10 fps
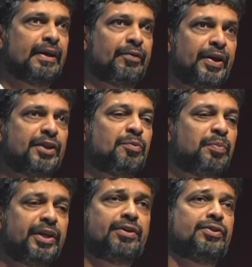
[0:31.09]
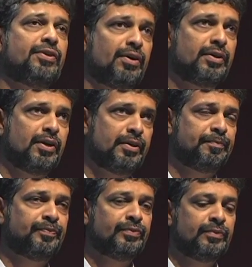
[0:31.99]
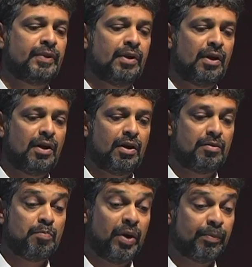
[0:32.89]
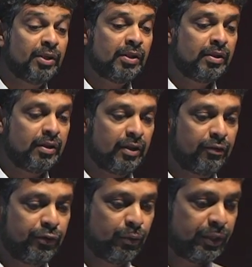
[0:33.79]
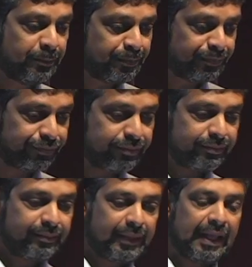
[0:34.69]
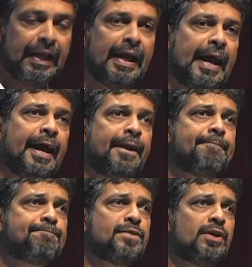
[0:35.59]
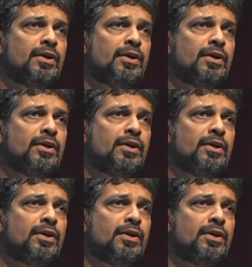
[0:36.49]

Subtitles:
right at the peak of the dot-com bubble, if you will. And